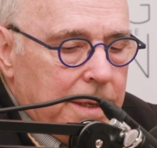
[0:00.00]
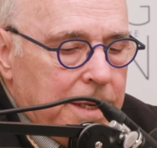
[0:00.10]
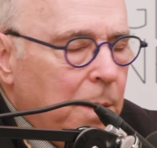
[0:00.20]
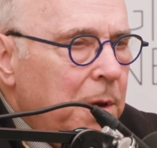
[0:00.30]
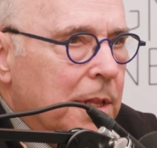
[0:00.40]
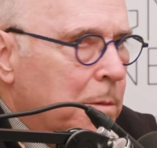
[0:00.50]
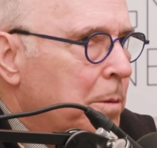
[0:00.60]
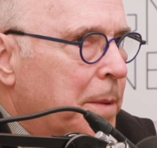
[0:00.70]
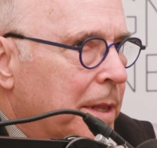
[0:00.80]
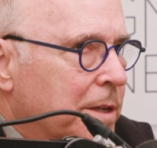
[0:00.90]
Tell me a little
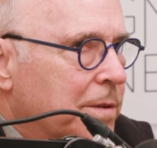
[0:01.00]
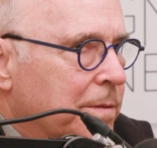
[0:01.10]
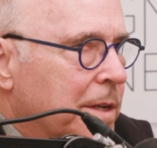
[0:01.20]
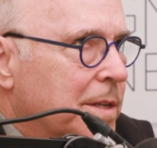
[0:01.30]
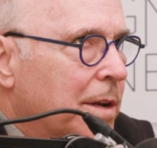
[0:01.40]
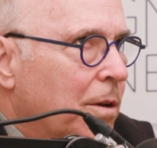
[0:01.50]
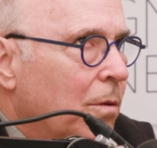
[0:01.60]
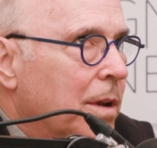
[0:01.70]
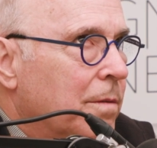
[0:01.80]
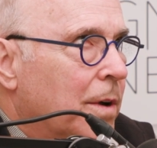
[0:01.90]
bit about this, because I
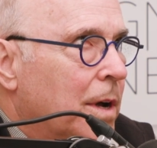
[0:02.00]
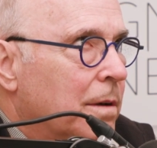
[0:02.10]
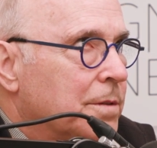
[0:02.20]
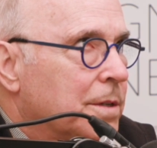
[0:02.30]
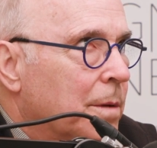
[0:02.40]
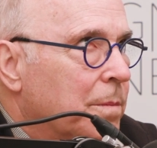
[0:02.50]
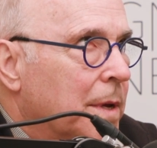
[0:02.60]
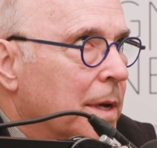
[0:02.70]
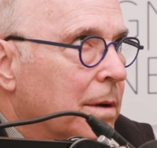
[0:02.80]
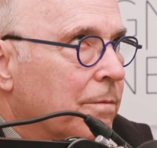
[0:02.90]
know it involves
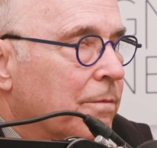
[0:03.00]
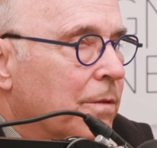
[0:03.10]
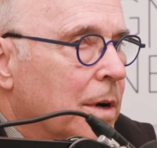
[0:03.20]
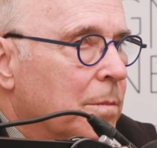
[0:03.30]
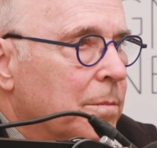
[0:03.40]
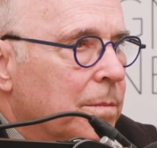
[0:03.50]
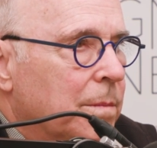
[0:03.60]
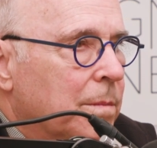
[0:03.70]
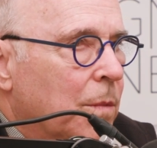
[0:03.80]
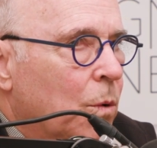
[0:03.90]
something
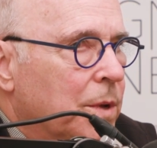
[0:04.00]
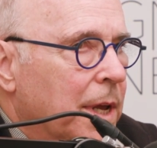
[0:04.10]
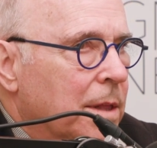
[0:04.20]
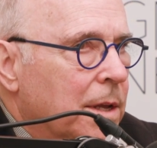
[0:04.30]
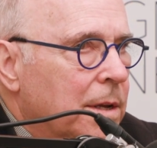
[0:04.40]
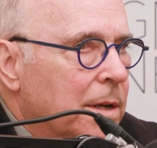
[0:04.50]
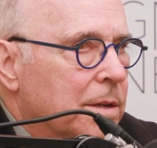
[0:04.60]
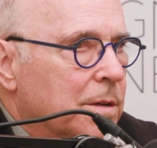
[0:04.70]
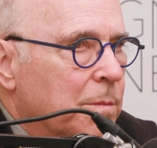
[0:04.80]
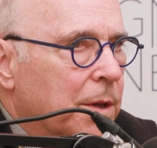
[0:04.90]
from Old England
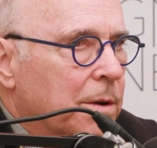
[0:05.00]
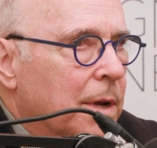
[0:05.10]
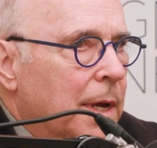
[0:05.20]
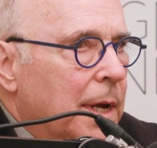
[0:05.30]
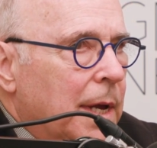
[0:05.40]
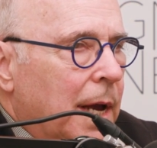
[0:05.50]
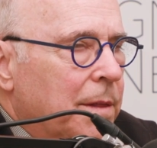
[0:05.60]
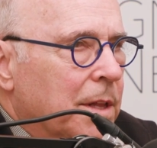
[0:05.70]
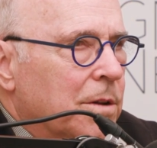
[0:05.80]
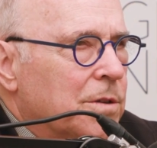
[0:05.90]
and some other, I
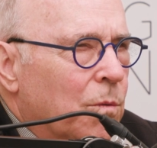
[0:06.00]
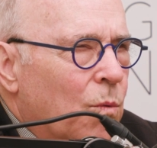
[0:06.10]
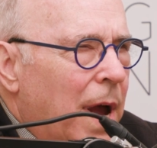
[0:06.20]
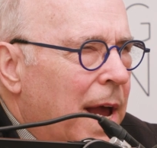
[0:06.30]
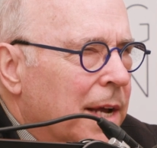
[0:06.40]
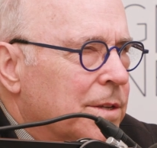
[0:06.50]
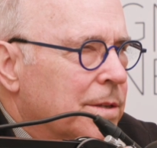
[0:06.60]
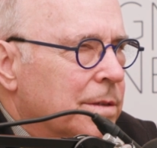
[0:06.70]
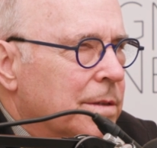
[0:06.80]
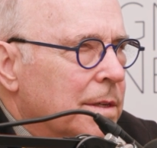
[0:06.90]
think there's a
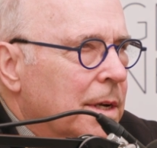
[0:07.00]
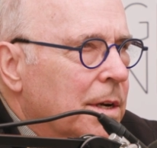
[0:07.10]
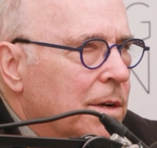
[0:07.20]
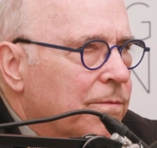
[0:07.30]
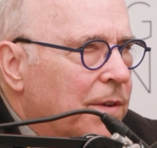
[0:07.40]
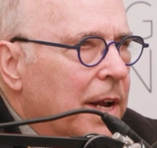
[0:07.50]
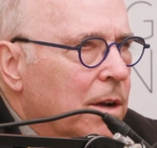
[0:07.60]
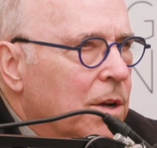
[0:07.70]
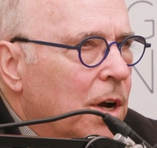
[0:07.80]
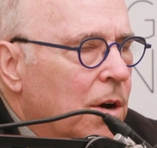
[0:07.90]
wax
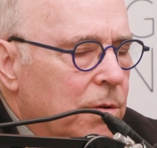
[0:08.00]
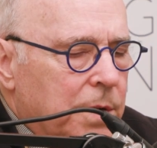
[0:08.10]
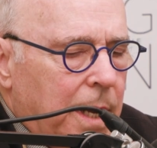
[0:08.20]
final coat,